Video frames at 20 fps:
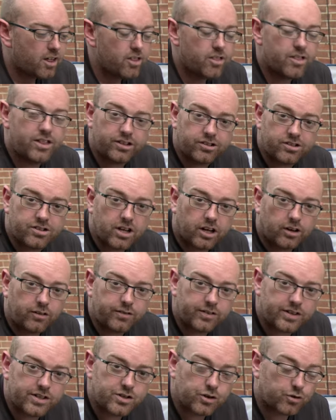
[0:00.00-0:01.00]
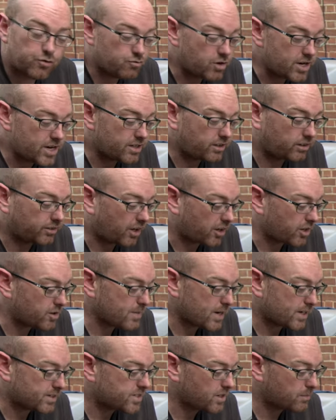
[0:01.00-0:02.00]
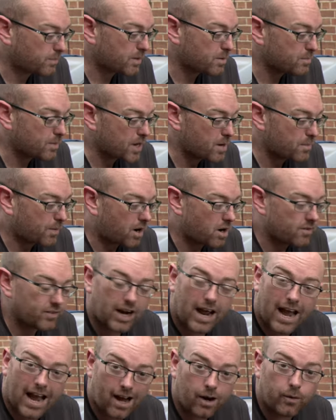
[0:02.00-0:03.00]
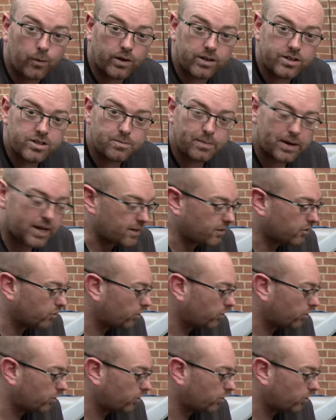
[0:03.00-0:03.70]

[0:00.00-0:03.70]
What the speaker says: this stuff is a real nightmare. It's taken me the better part of an hour to bend